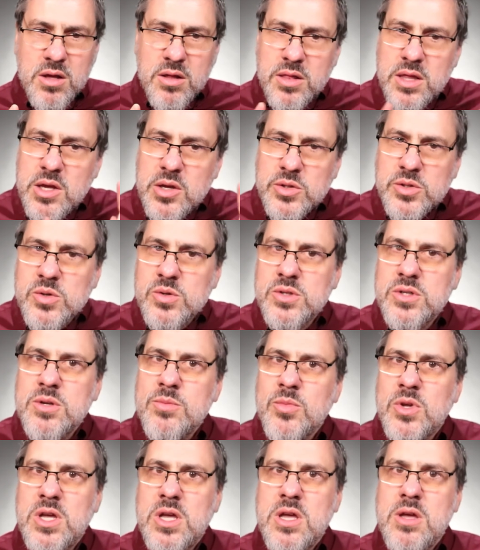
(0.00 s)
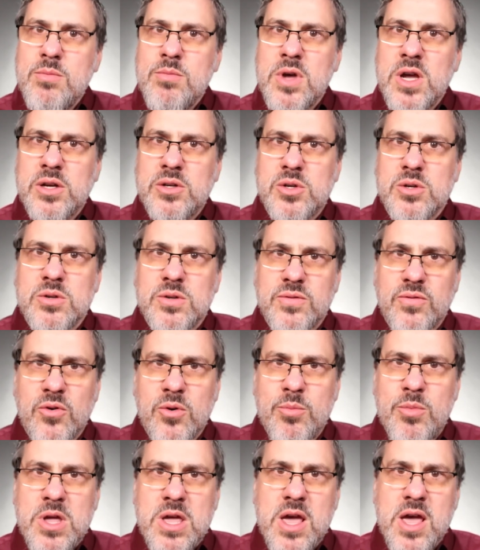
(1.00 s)
these are some key measures
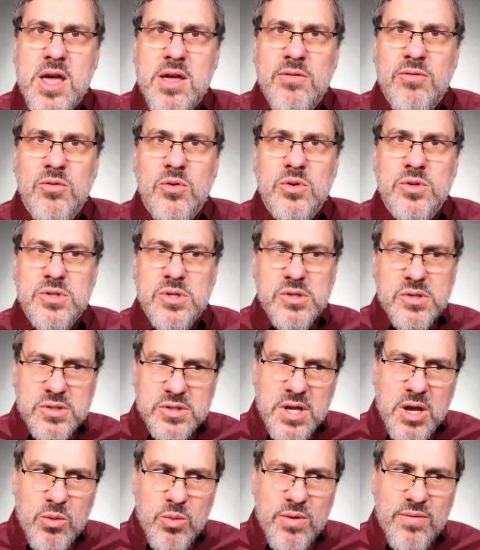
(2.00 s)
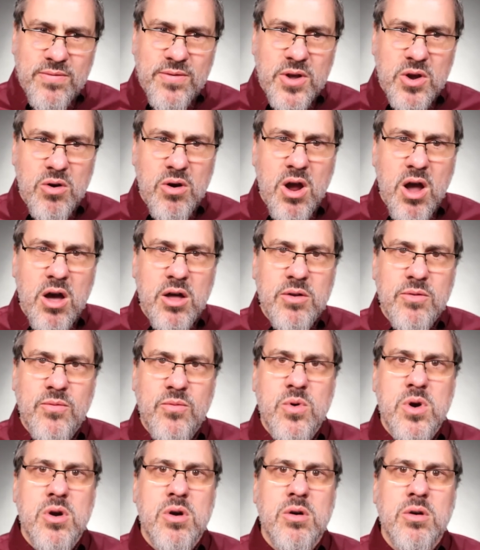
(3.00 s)
for behaviors. This is how we figure out if
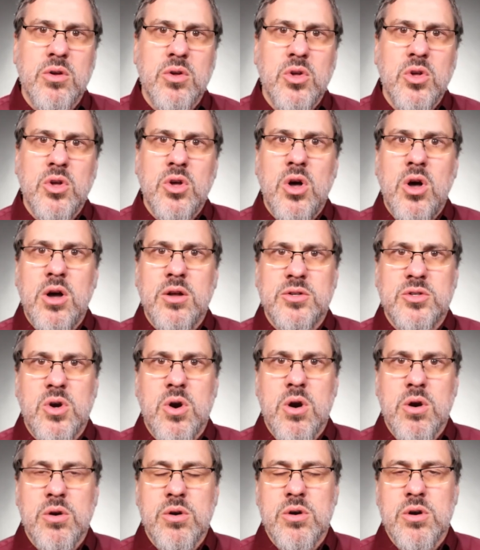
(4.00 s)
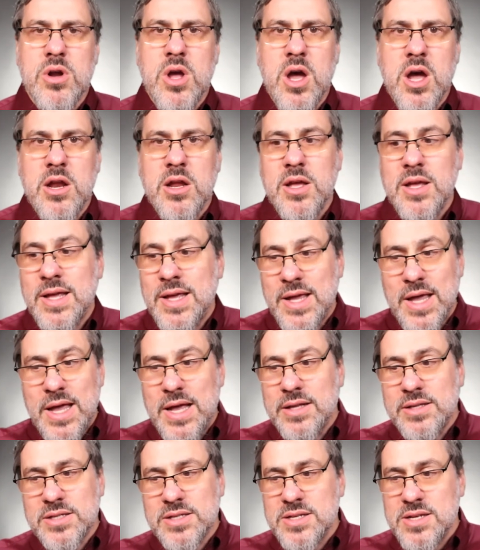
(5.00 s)
we're on target or not.
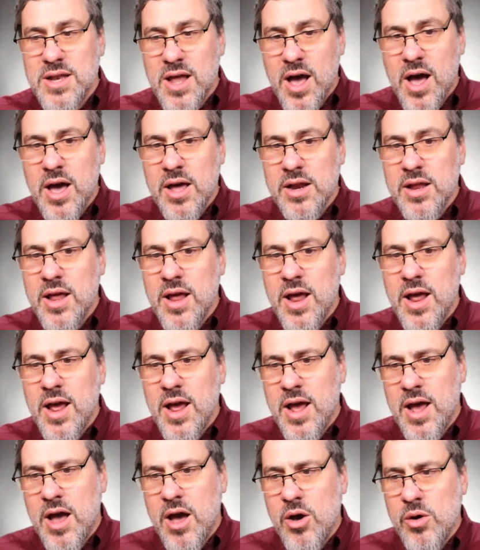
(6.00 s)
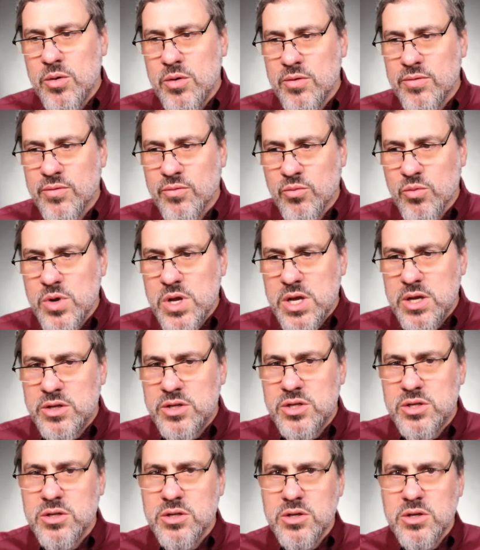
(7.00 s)
It's not out of
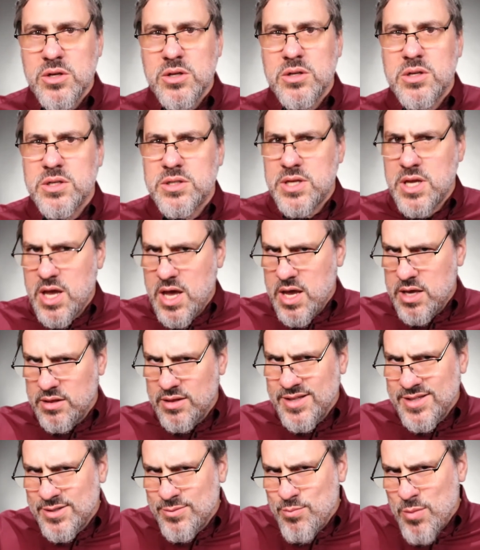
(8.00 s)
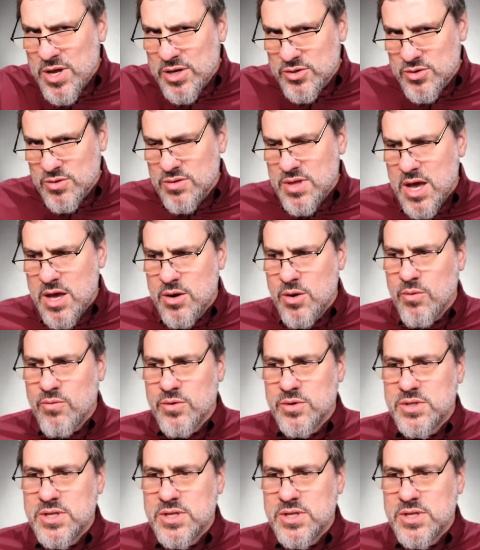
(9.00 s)
reach to say, hey, let's measure that over